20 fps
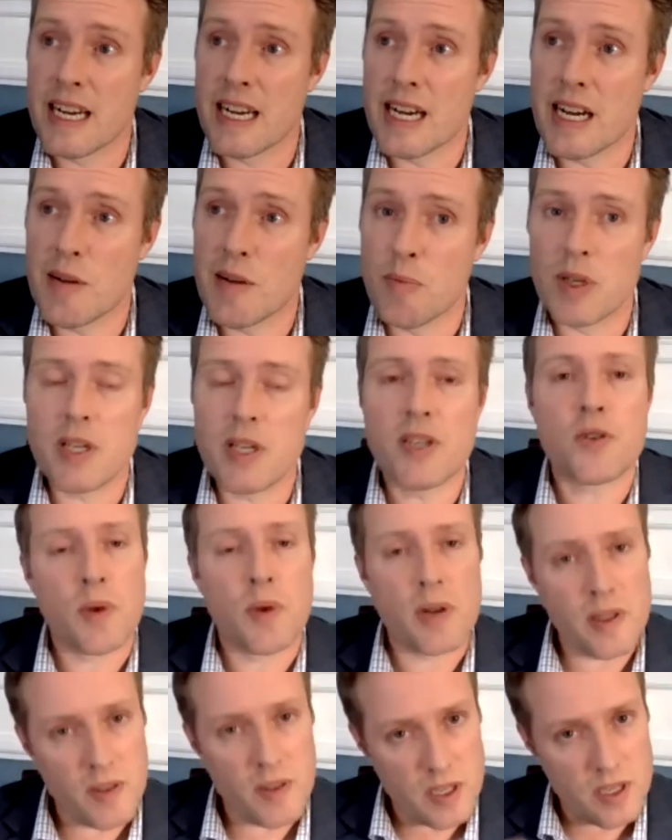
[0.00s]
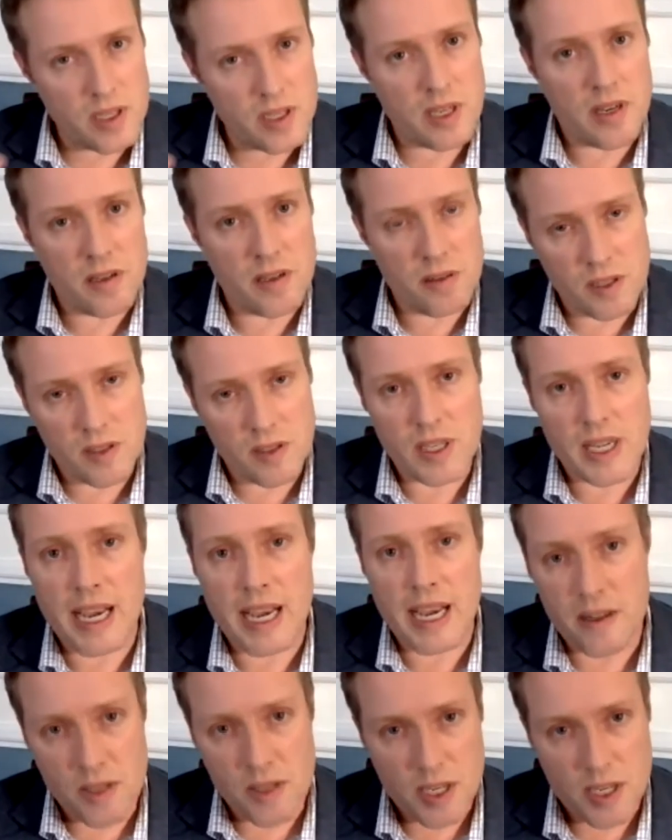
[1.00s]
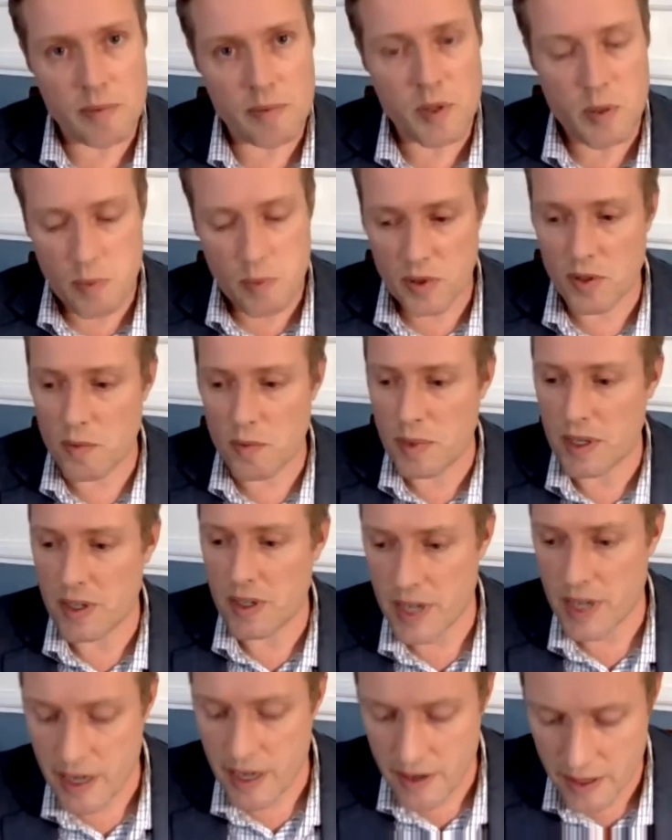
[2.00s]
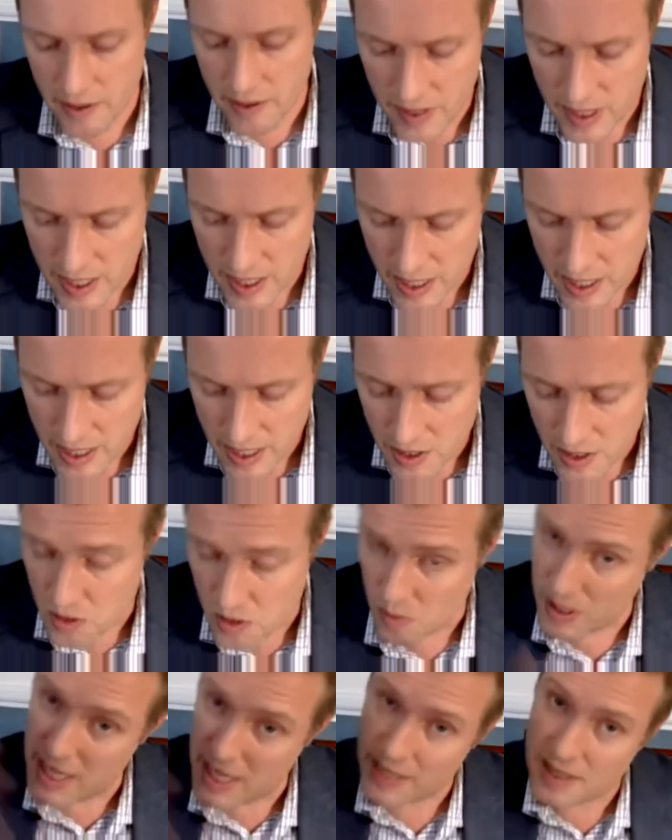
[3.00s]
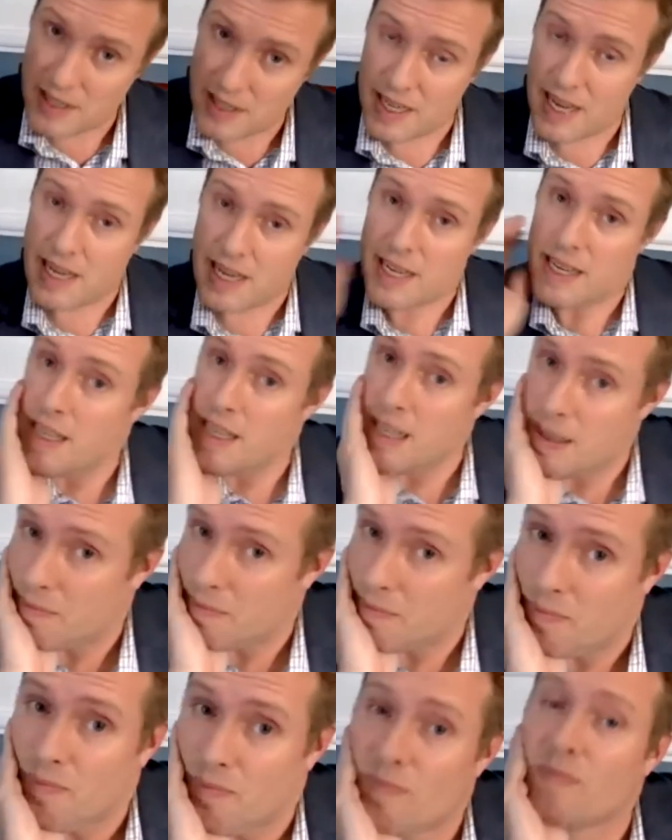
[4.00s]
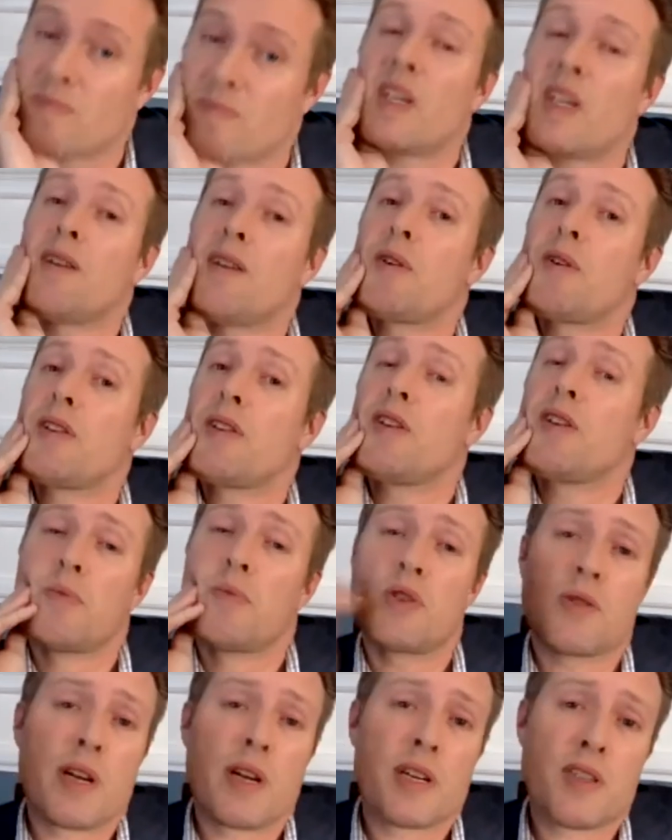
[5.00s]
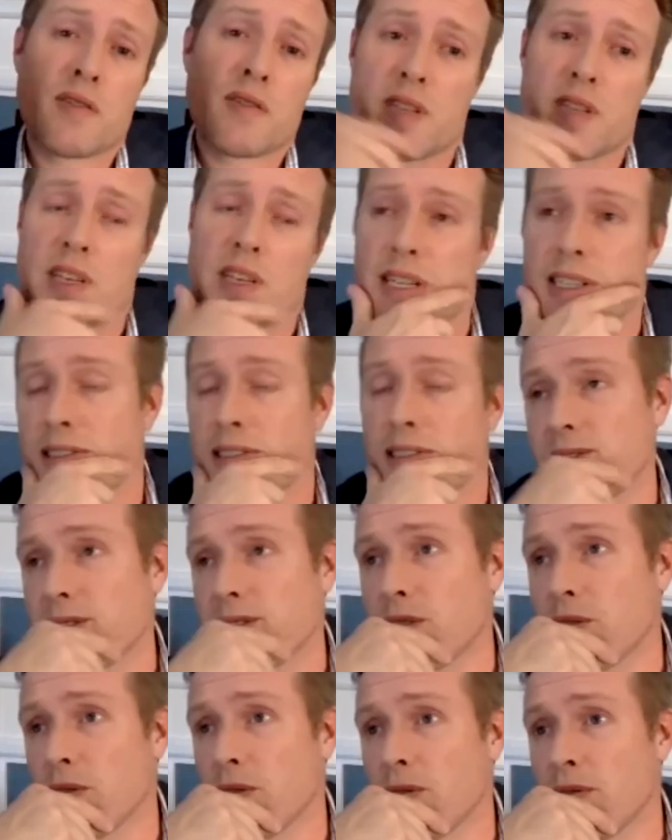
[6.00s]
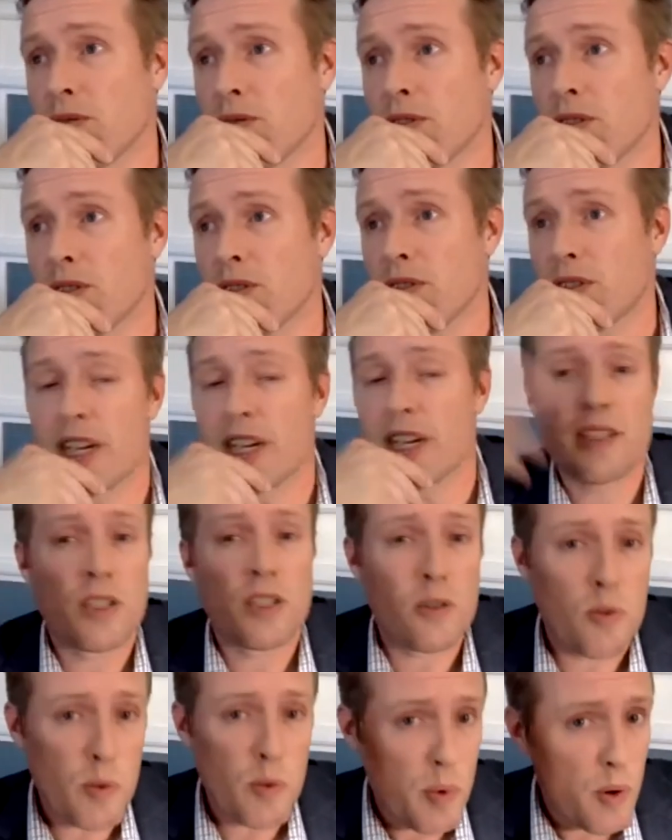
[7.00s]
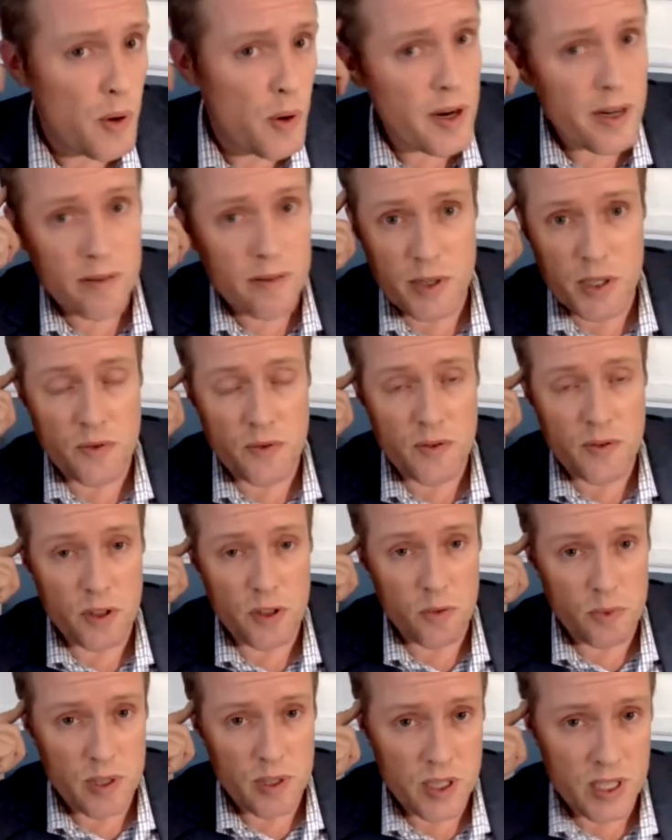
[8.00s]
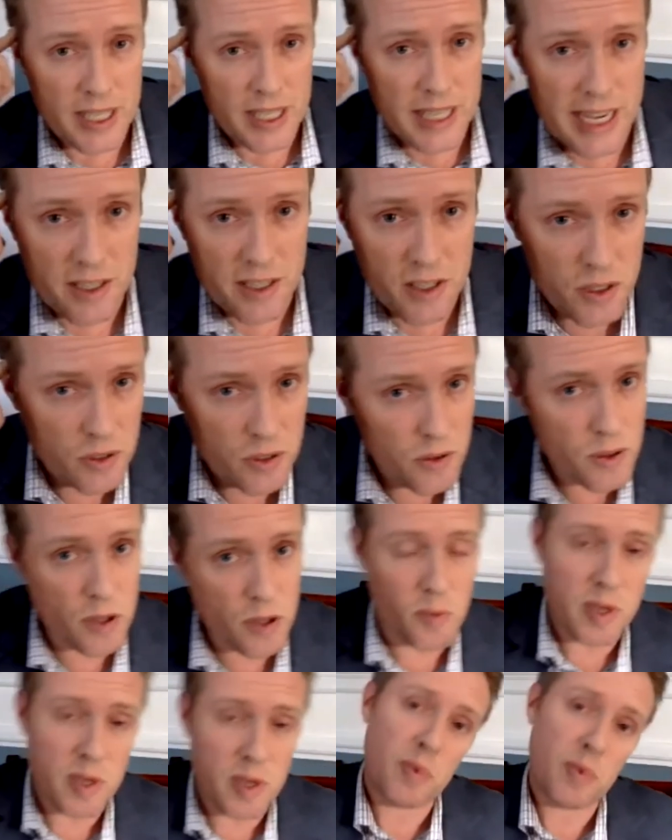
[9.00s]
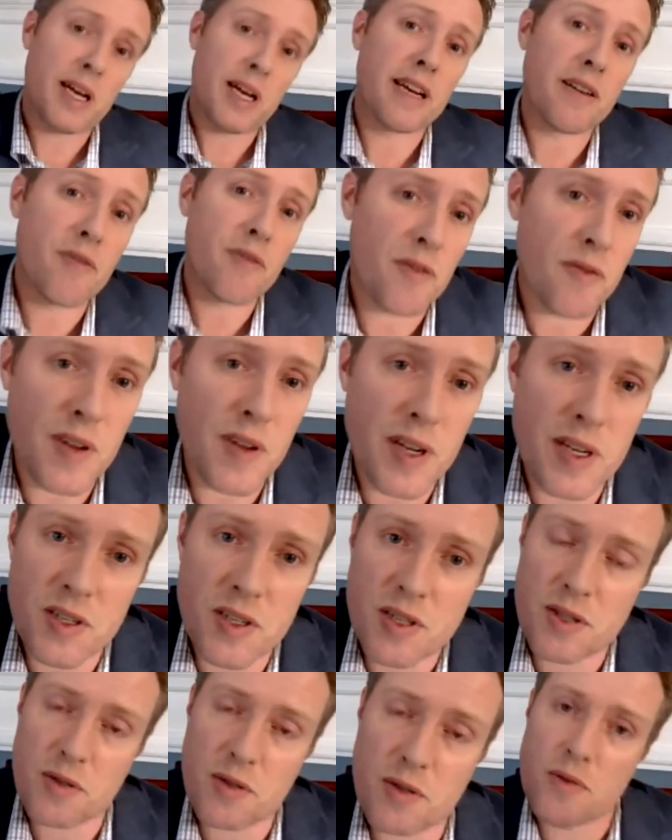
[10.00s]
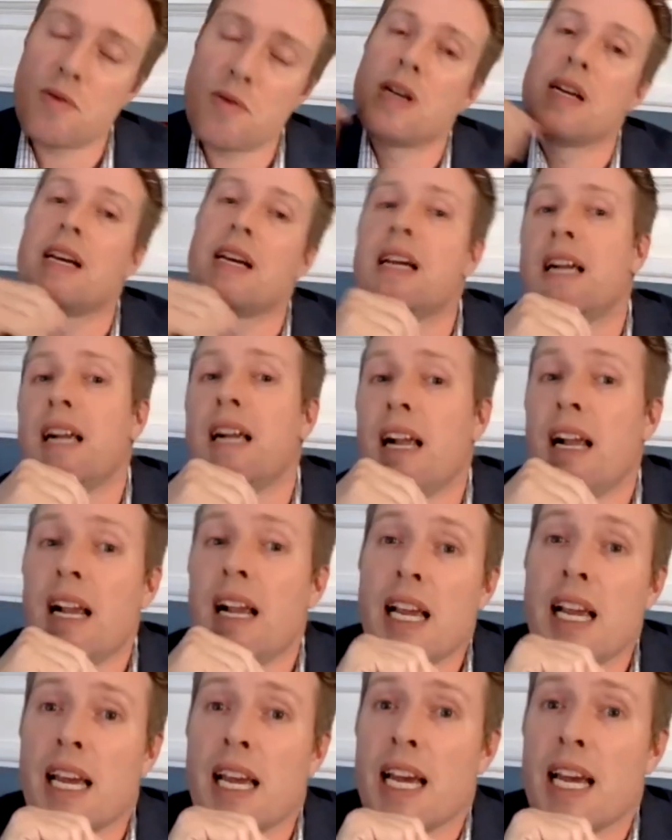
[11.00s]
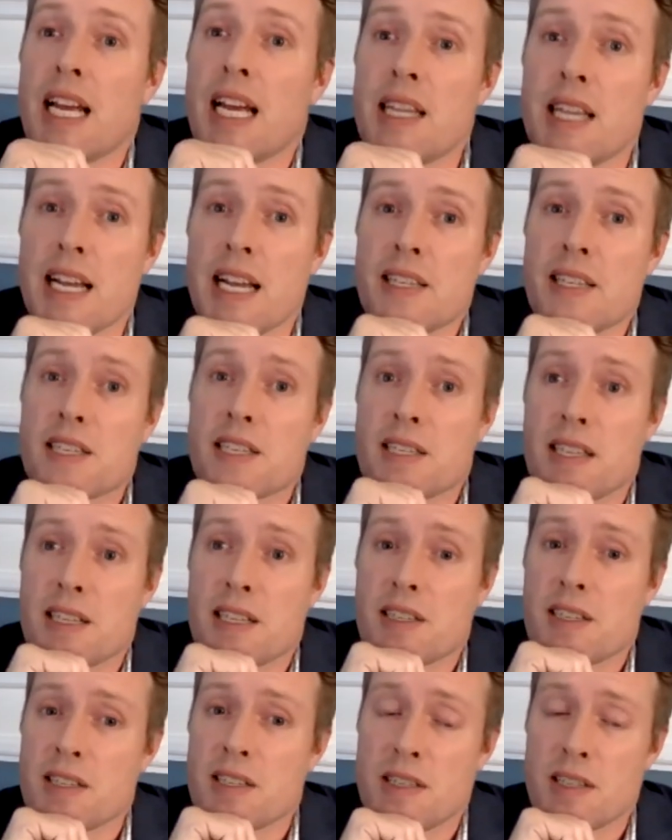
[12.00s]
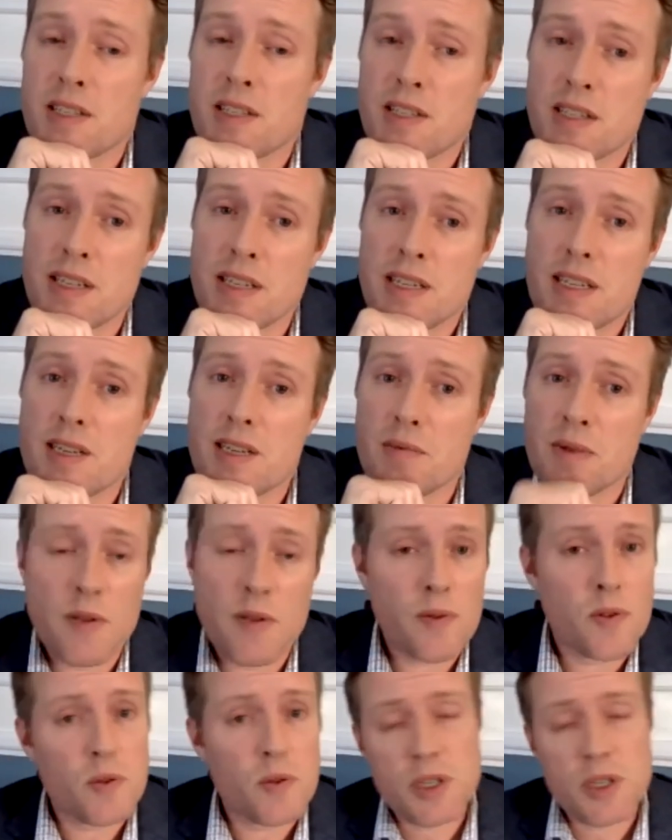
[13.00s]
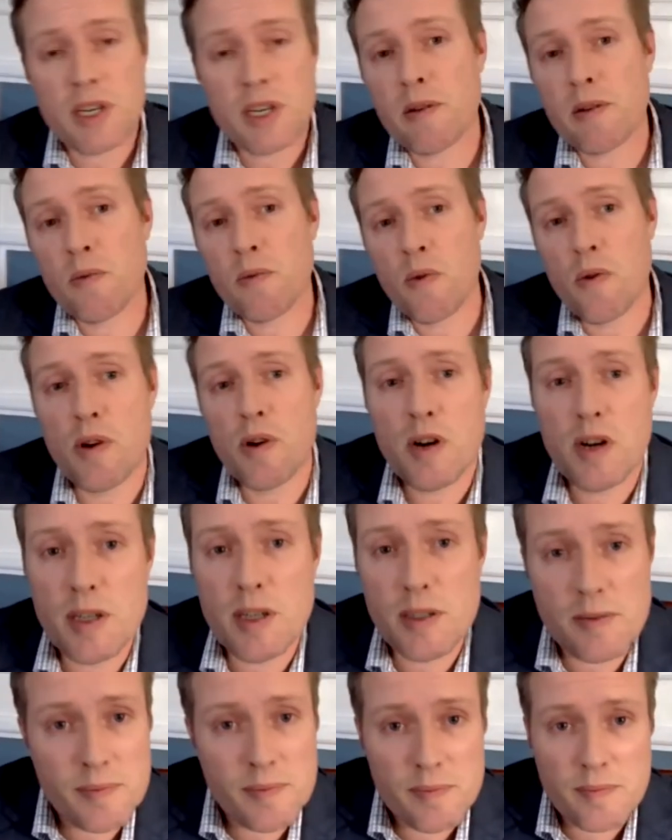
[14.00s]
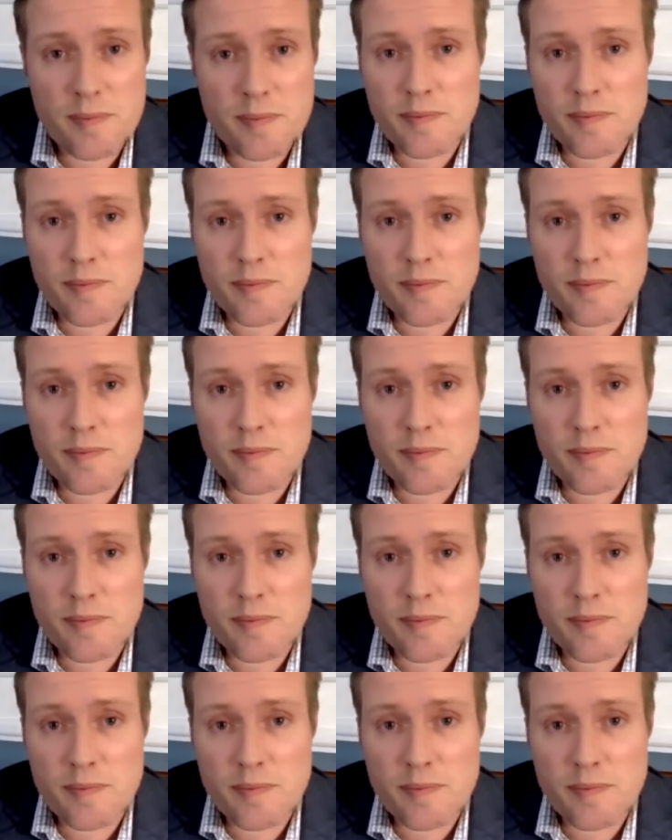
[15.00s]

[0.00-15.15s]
Um, but each one of these, you know, little counts helps build a bigger narrative. So with that said, um, yeah, we're in the home stretch of the, the, the technical report. Ridgefield will be seeing that soon. They'll be applying for phase two and that's that's this uh, Revolutionary War